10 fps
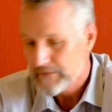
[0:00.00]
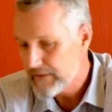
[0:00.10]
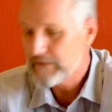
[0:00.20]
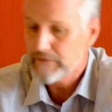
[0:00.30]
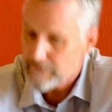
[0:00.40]

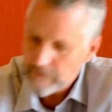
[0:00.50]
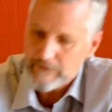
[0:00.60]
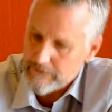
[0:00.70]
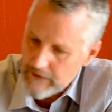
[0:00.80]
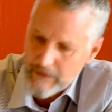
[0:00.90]

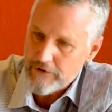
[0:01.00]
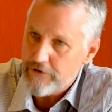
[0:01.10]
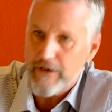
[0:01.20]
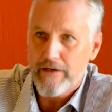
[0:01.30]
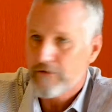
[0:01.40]
Then 100
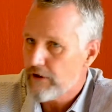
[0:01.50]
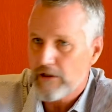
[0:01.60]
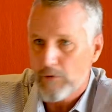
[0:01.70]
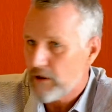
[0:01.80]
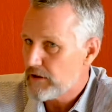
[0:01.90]
train, rail